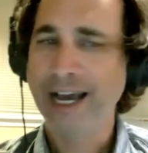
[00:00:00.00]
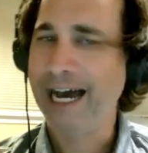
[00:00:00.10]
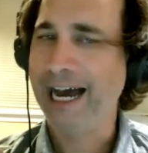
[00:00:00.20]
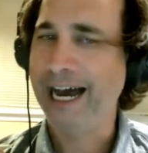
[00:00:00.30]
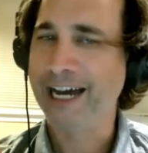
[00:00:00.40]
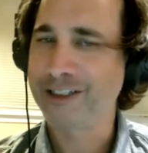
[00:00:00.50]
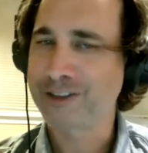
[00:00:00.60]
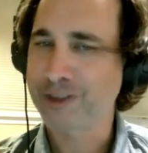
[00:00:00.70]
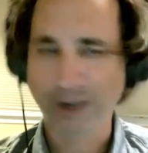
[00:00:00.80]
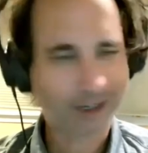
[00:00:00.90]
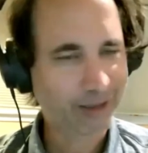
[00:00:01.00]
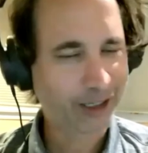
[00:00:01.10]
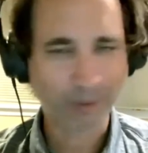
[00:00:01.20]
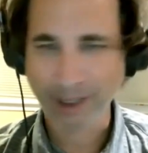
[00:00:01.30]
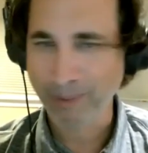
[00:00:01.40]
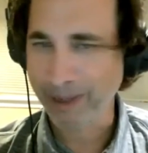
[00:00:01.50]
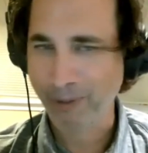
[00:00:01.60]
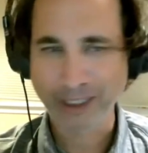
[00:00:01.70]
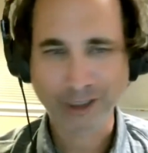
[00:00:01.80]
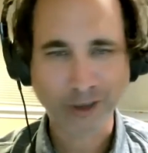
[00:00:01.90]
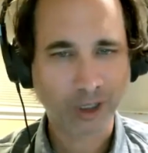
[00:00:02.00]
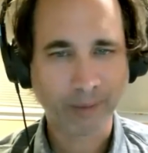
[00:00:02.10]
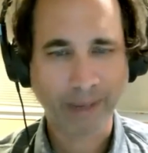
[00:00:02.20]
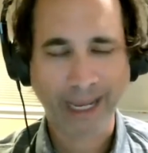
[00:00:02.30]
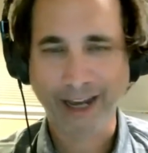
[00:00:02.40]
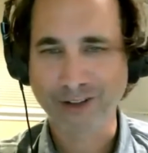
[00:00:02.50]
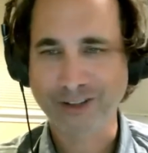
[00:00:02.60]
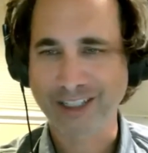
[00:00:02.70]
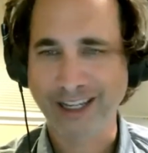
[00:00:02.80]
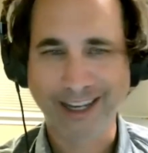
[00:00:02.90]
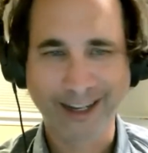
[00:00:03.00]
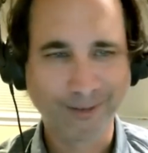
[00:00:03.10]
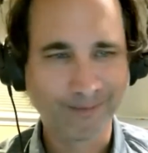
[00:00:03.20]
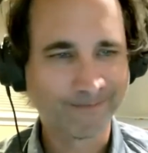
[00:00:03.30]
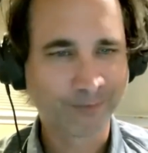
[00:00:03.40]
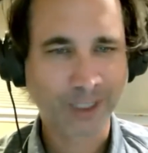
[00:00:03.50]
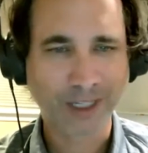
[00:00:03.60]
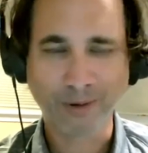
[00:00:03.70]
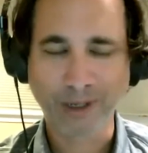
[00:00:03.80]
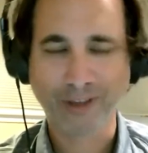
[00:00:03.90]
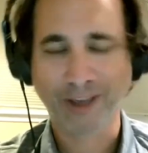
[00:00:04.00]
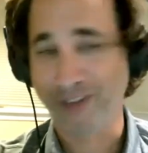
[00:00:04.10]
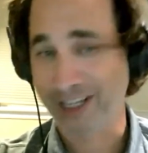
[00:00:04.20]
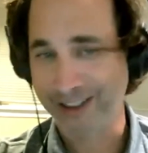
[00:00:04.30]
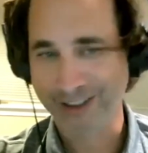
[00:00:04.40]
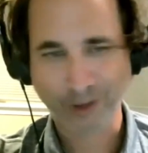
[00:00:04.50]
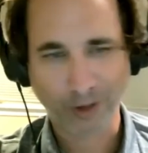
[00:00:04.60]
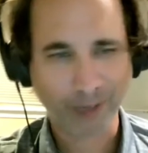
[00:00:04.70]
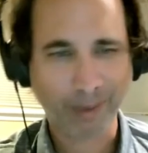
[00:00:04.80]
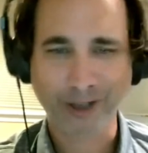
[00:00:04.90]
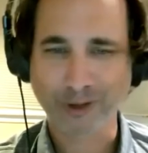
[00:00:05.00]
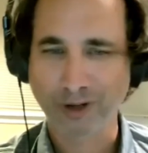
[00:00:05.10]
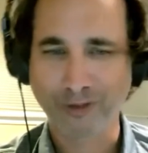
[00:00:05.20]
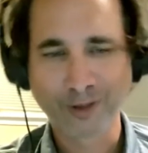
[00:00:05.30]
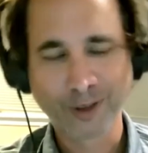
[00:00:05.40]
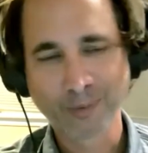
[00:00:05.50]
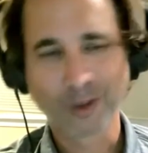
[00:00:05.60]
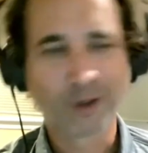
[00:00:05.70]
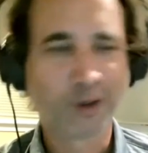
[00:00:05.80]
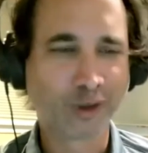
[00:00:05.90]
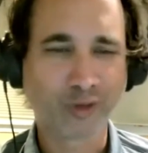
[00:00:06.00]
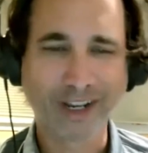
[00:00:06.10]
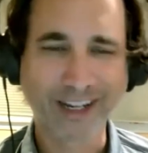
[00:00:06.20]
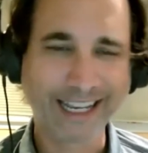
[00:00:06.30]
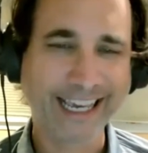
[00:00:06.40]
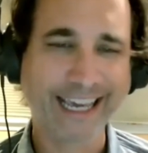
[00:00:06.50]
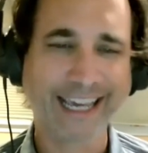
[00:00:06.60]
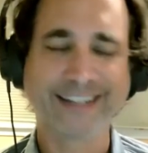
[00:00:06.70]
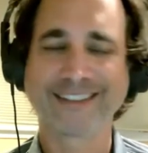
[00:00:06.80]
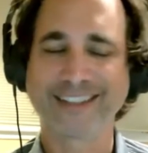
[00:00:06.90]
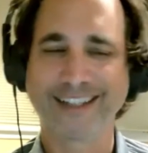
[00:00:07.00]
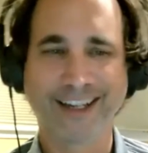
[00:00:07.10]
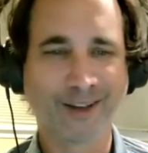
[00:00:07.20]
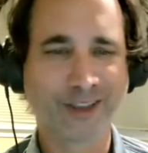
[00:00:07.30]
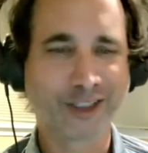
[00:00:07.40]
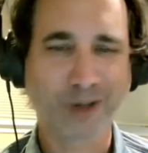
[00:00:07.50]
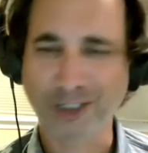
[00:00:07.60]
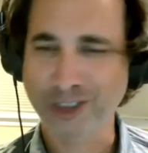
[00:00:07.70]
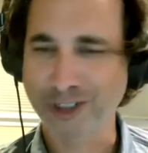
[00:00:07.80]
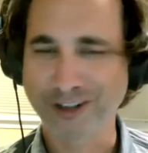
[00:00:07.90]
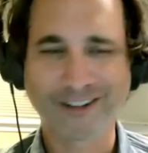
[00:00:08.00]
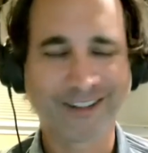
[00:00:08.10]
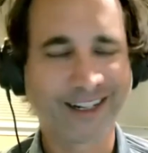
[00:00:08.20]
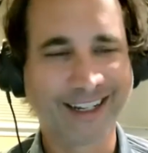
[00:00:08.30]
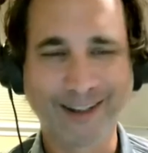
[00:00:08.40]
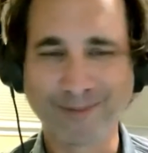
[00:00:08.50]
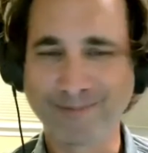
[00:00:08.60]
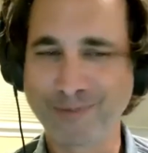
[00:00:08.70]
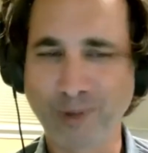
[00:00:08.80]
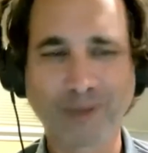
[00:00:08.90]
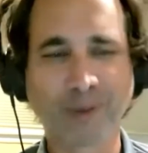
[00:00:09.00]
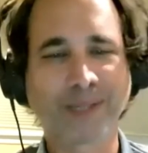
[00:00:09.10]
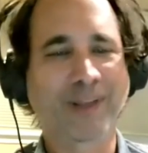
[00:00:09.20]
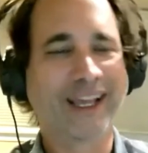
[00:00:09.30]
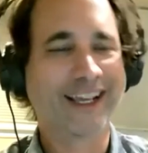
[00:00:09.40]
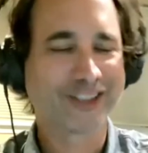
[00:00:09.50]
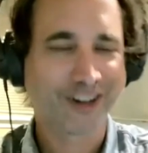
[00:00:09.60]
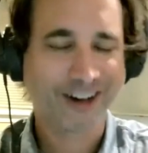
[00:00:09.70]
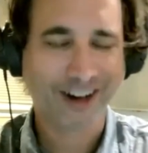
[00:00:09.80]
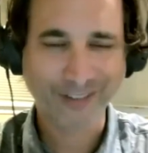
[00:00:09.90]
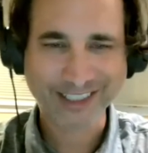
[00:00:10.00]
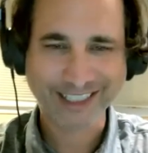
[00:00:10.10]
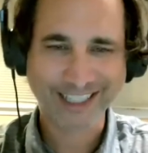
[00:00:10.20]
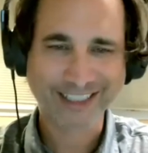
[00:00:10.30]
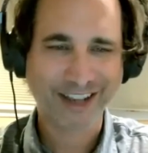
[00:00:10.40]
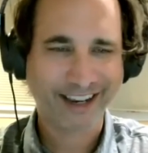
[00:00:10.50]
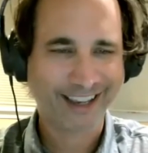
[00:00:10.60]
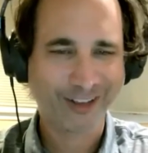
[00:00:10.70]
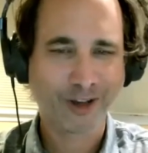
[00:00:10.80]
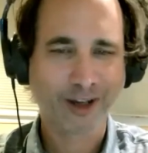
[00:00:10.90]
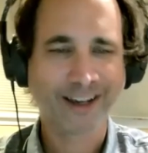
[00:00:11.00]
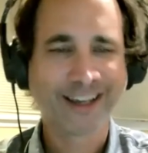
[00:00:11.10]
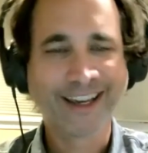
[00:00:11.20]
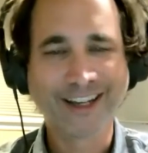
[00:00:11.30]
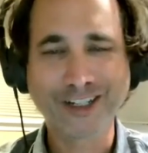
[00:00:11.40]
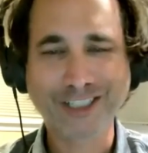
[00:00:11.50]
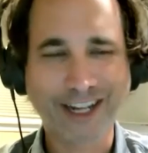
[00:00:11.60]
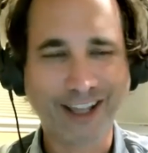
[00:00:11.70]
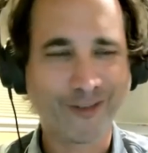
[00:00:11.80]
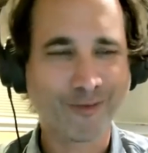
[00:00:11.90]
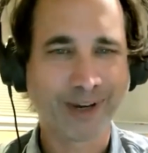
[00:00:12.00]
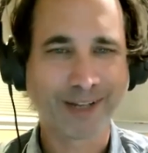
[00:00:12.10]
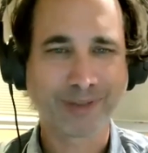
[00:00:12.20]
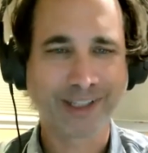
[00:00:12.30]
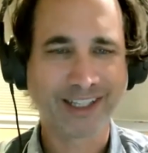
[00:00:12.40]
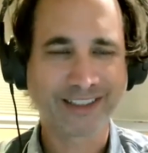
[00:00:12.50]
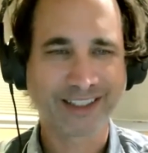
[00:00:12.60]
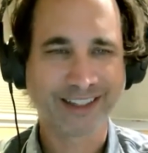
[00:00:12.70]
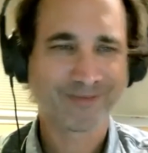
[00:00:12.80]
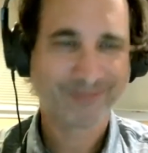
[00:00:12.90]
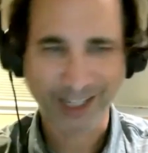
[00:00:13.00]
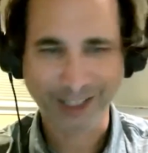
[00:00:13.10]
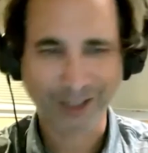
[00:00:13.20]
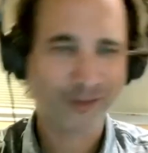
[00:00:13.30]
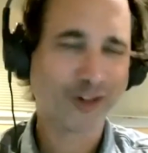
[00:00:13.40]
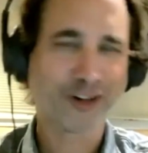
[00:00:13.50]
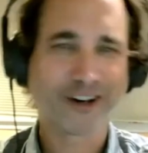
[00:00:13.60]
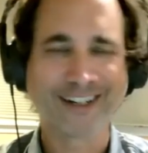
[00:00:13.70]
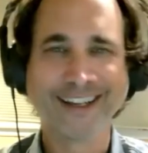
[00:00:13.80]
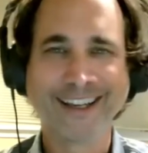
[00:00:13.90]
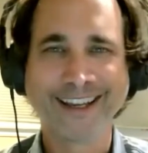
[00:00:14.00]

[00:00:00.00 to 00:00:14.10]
Uh, talk a little bit about what it's all about. Um, you know, if you, if you could talk about sort of who's funding it, uh, the structure, uh, what what the plans are. Obviously, it's a decade long initiative, but please uh, take the floor and